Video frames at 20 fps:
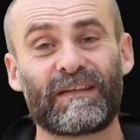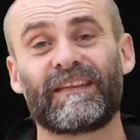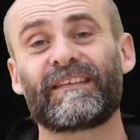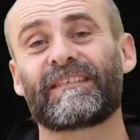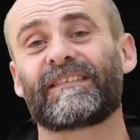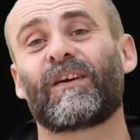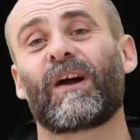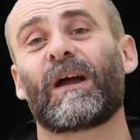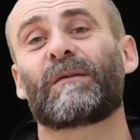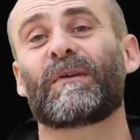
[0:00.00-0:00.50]

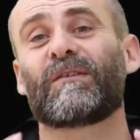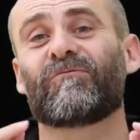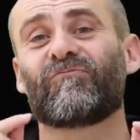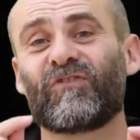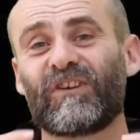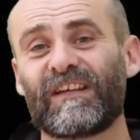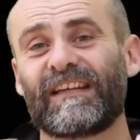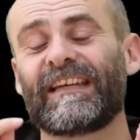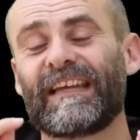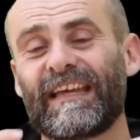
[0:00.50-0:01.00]
this time it
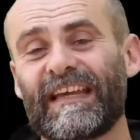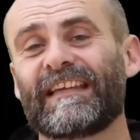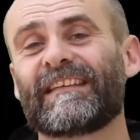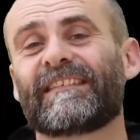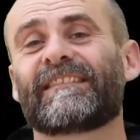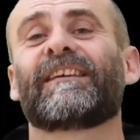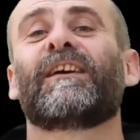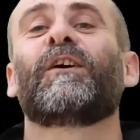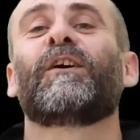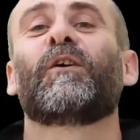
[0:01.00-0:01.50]
really
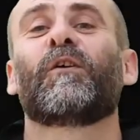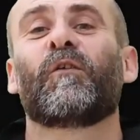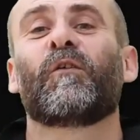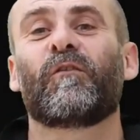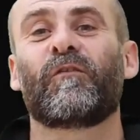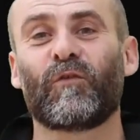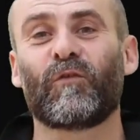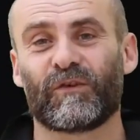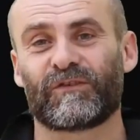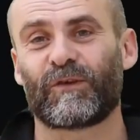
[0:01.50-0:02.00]
is
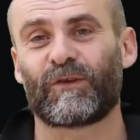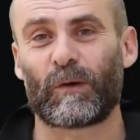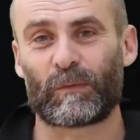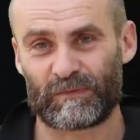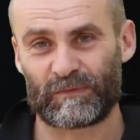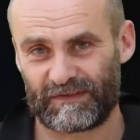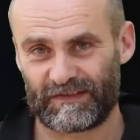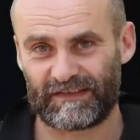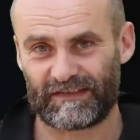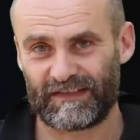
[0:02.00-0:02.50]
4
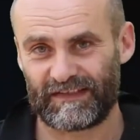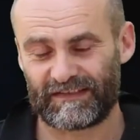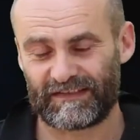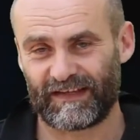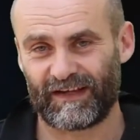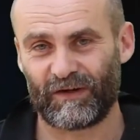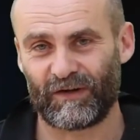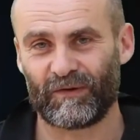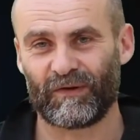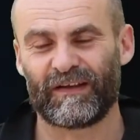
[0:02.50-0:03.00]
times the
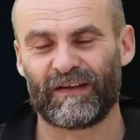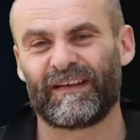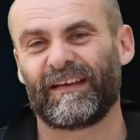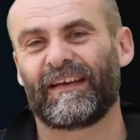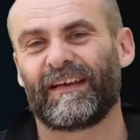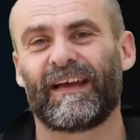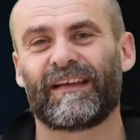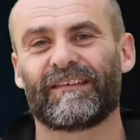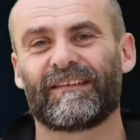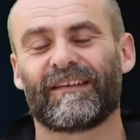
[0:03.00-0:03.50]
detail,
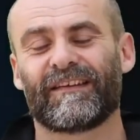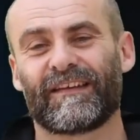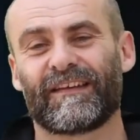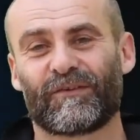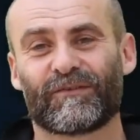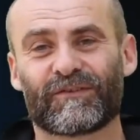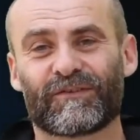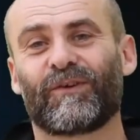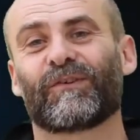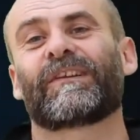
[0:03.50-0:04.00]

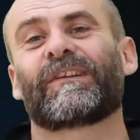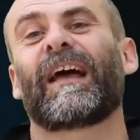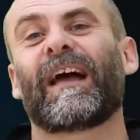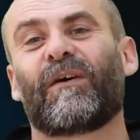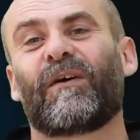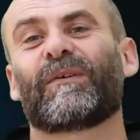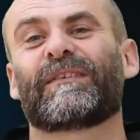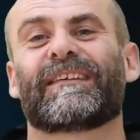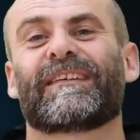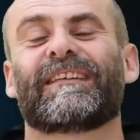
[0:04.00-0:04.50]
and Todd
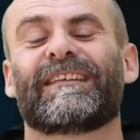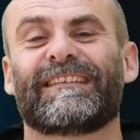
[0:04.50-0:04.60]
Howard's going